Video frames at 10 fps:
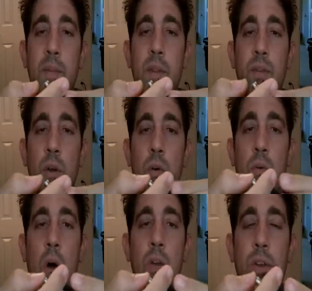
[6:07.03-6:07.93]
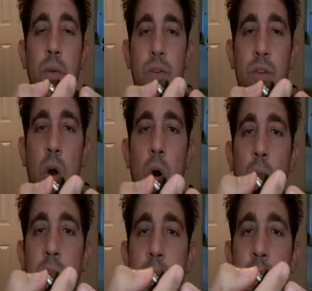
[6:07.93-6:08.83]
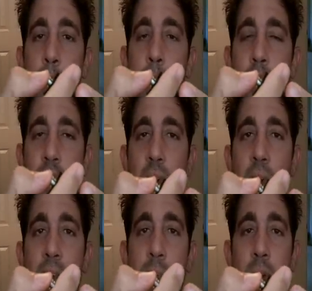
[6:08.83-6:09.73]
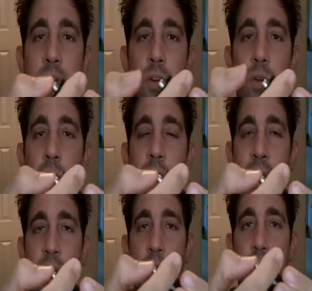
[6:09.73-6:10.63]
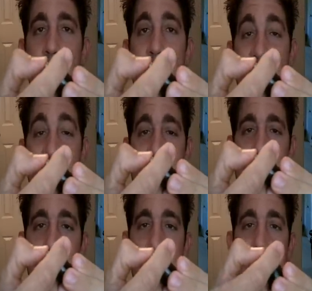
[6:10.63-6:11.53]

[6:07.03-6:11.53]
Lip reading: So all you do is, you know, hold it and push the atomizer connector end in,